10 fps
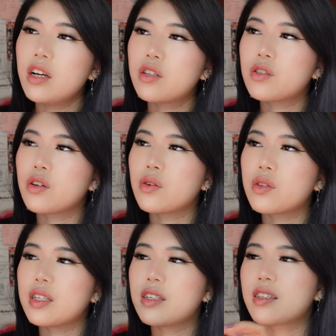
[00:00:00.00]
So
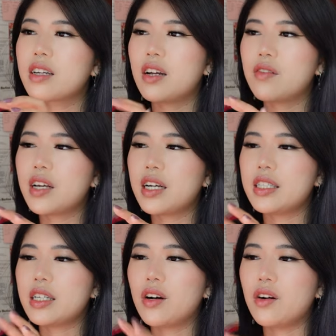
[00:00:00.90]
this is kind of the
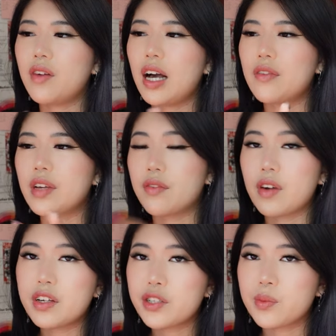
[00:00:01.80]
idea of having a
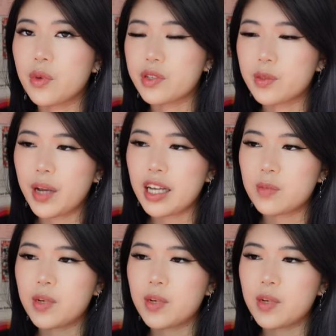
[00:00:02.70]
very small space,